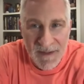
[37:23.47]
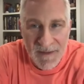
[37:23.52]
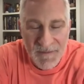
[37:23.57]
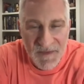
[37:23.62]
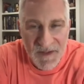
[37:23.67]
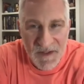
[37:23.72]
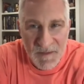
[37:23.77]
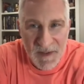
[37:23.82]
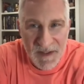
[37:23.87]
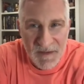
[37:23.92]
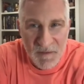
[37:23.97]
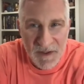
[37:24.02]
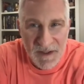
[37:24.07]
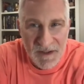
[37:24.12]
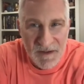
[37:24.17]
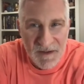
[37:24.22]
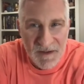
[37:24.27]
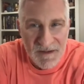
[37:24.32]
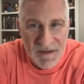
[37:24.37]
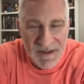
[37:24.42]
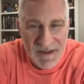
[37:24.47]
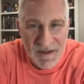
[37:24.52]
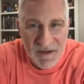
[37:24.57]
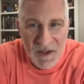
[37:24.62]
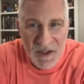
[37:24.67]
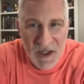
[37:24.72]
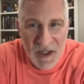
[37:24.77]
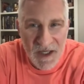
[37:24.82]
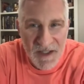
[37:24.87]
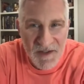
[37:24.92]
there's been real little
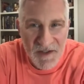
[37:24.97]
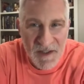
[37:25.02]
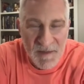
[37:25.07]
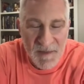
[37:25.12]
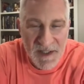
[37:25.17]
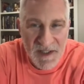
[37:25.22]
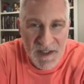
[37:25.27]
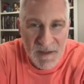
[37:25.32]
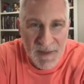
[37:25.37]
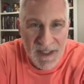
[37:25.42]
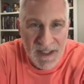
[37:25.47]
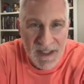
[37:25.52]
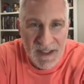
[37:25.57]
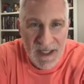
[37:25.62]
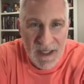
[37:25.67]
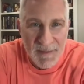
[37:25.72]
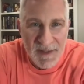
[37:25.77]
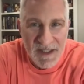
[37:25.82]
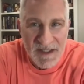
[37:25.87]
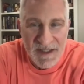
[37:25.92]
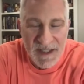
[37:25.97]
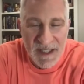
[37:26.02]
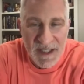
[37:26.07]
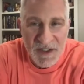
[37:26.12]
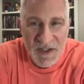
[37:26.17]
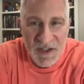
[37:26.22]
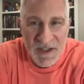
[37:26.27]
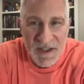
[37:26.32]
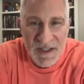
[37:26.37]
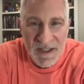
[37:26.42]
cost. There's been some economic
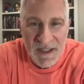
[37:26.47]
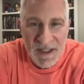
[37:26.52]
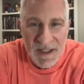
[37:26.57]
sanctions.